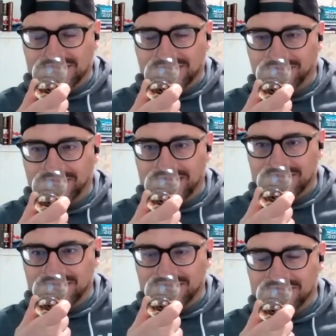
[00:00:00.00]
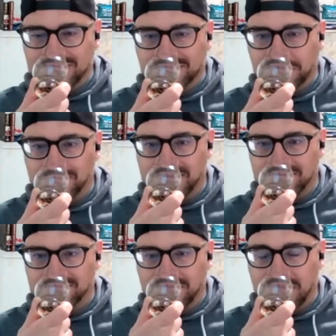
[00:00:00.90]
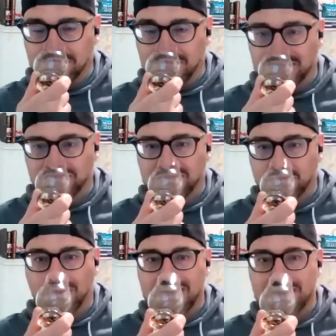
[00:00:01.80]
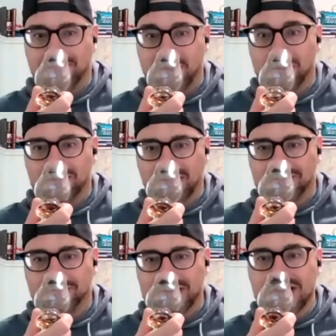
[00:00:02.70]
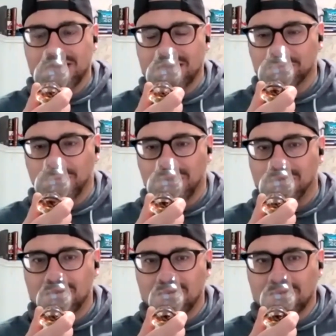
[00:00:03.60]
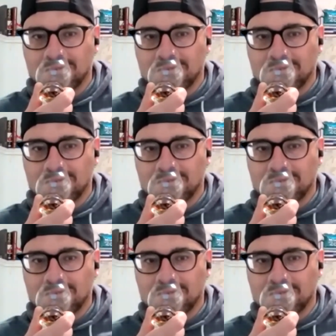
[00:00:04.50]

that's a really nice nose. A little bit, well, actually, quite a very leathery as well.